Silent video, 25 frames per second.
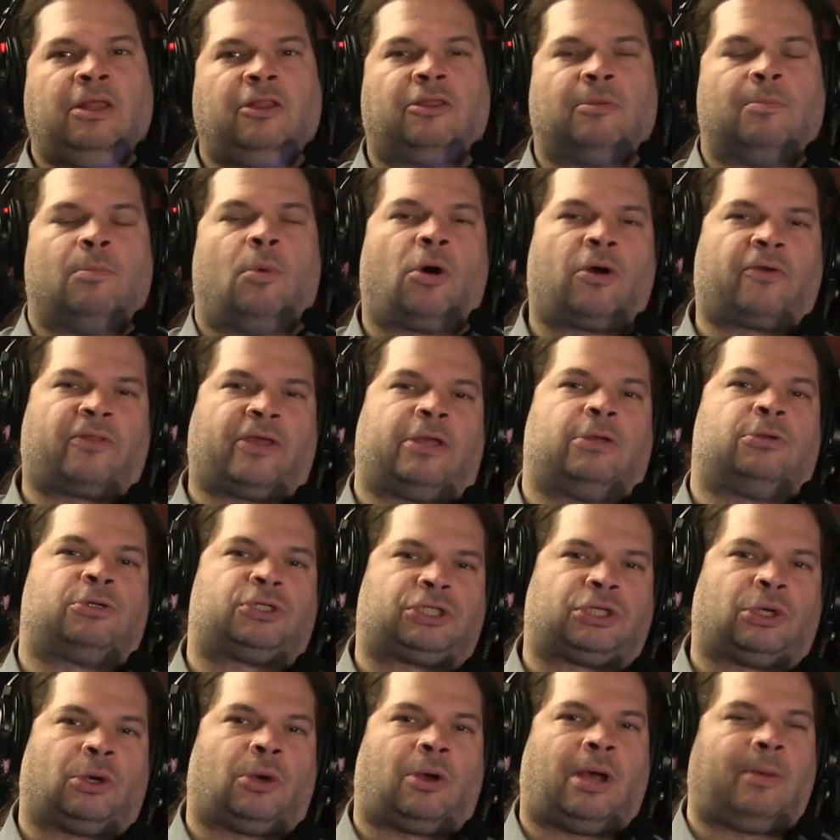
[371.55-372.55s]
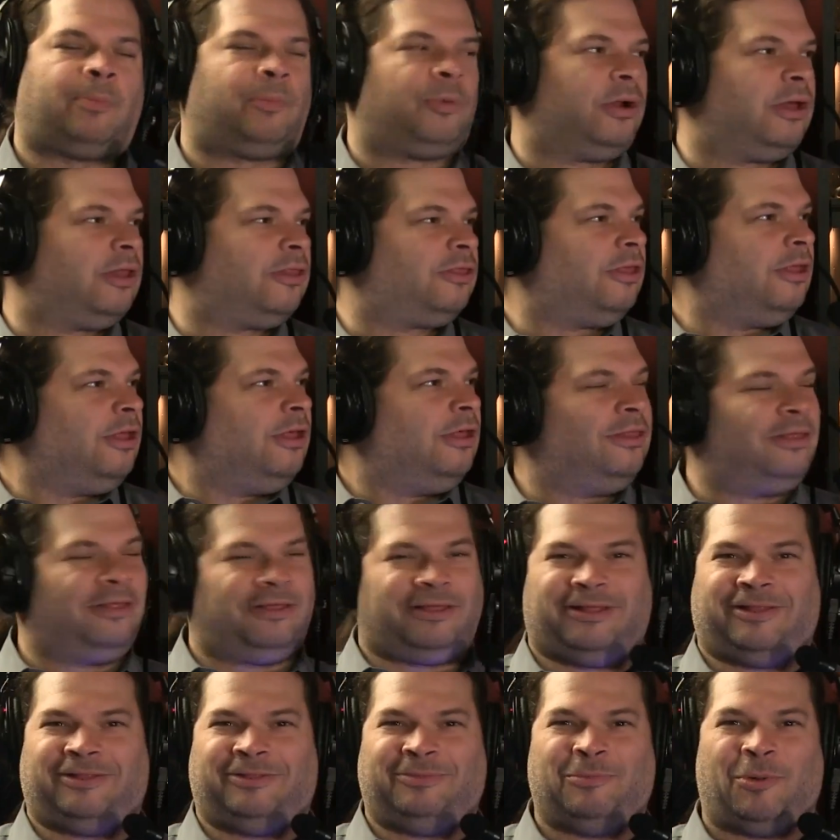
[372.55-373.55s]
The more that you show up with,
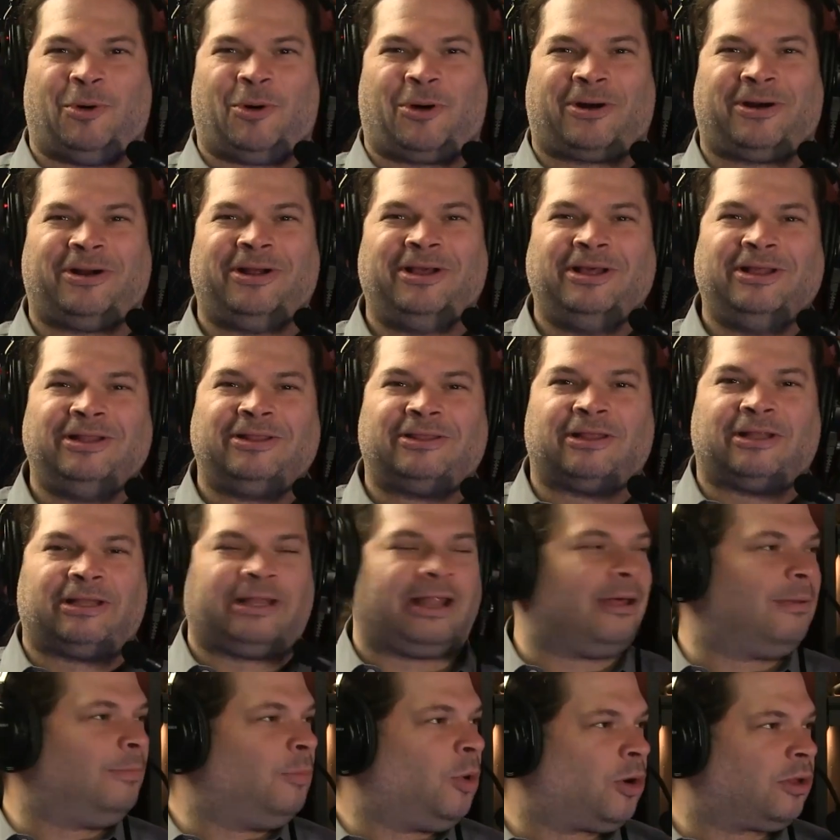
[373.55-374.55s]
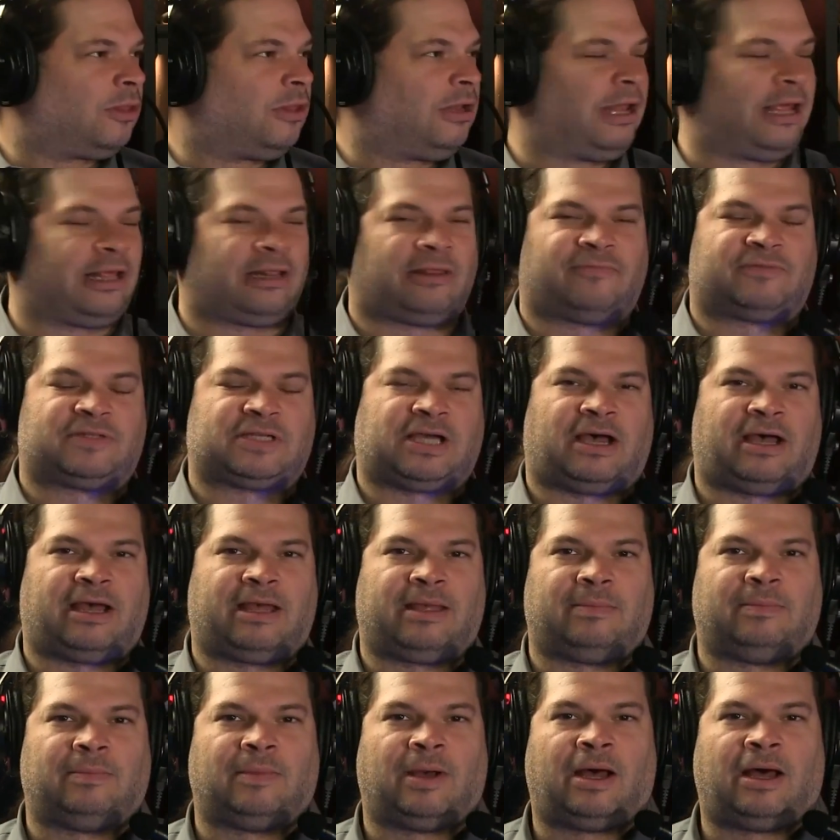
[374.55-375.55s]
the more the more the length of
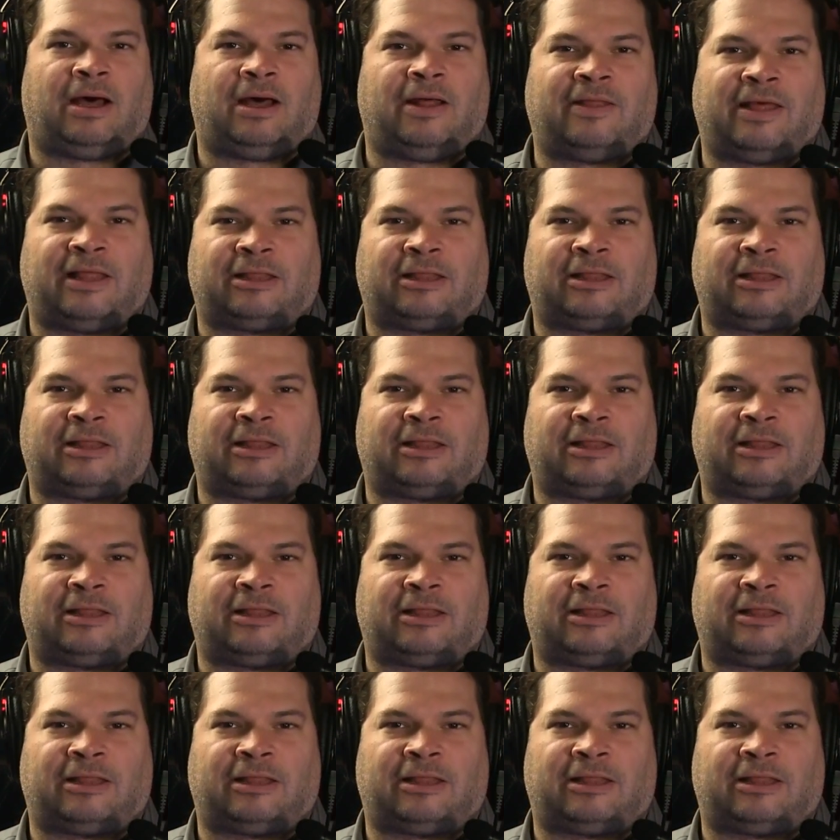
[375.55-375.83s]
time uh,